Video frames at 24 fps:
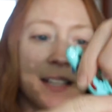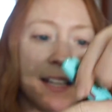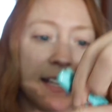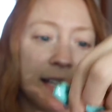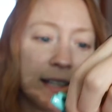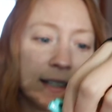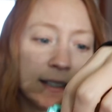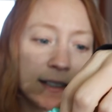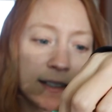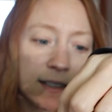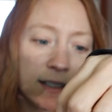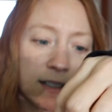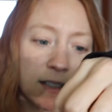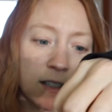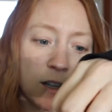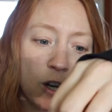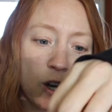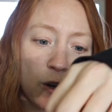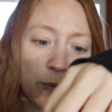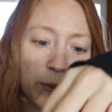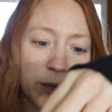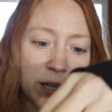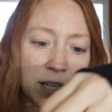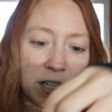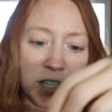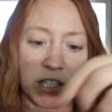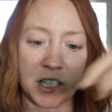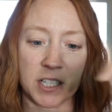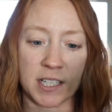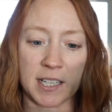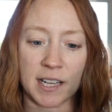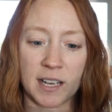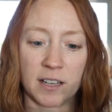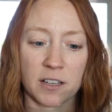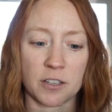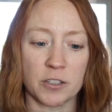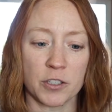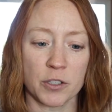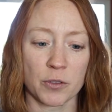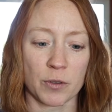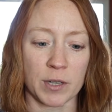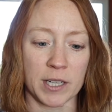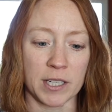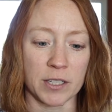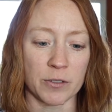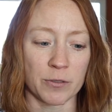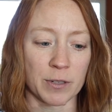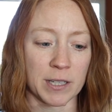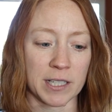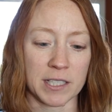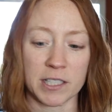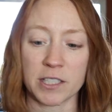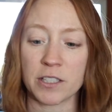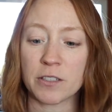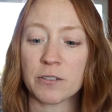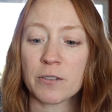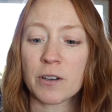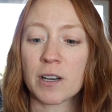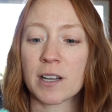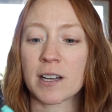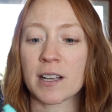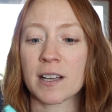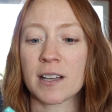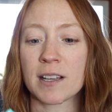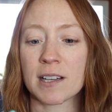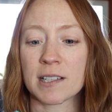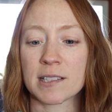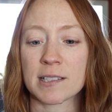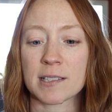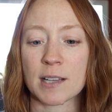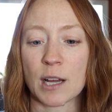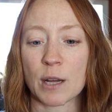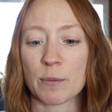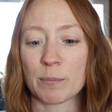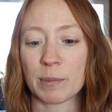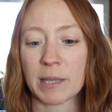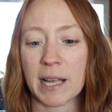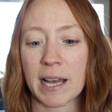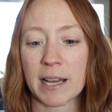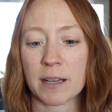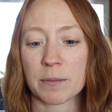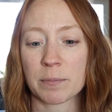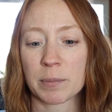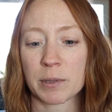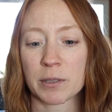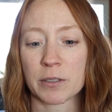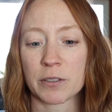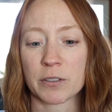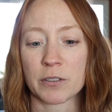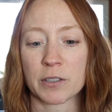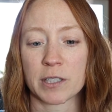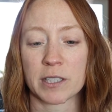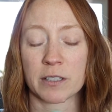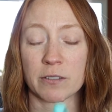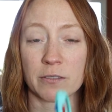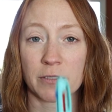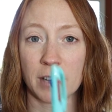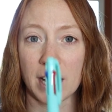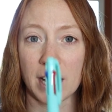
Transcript: says Hobonichi Tecco 2022 on it, and it's got black, blue, and